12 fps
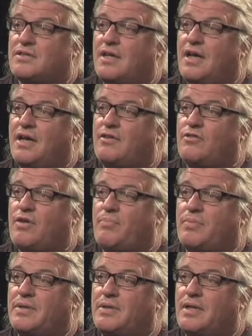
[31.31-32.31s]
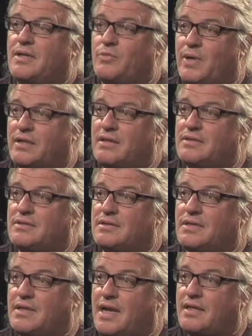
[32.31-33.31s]
I grew up in New England, in
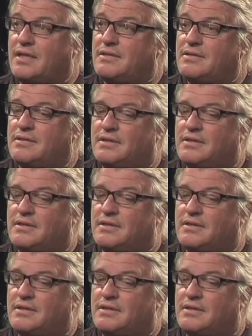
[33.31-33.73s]
Connecticut,